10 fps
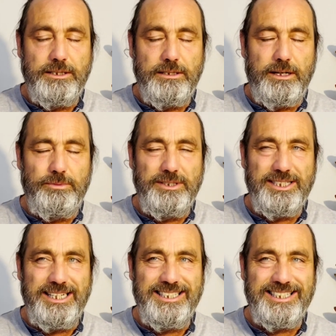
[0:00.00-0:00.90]
wouldn't
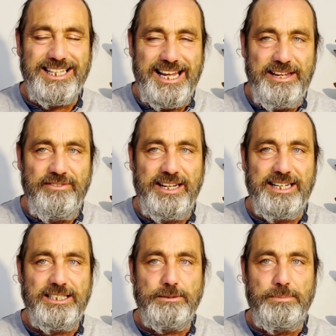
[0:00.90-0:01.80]
say
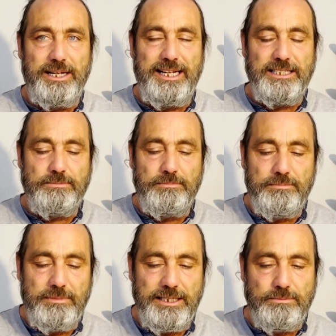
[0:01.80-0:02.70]
savings, but it's
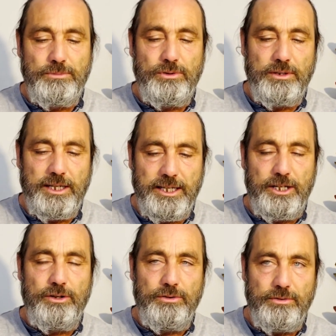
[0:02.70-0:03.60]
more like
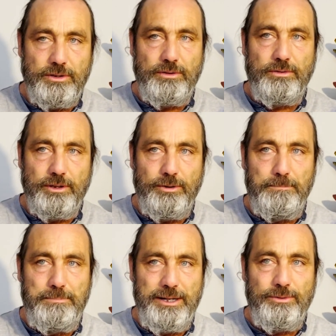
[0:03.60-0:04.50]
you're
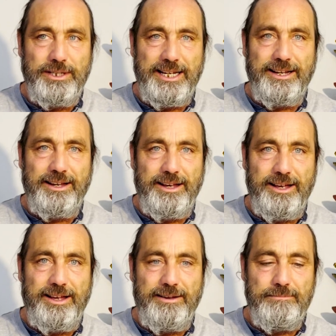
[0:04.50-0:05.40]
building,
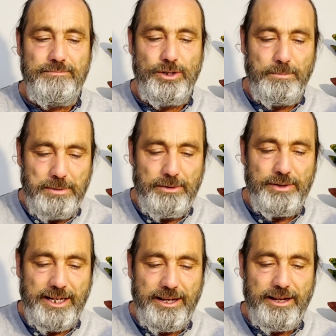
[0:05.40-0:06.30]

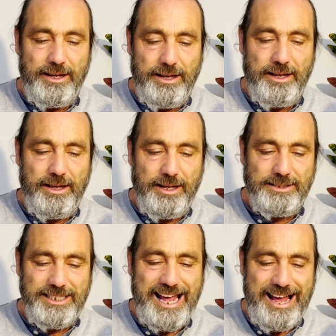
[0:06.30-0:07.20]
a
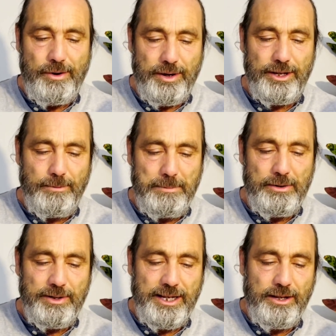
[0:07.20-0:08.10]
tower, you're
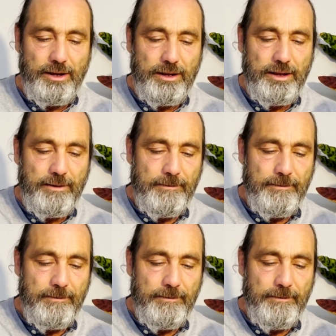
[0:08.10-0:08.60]
building a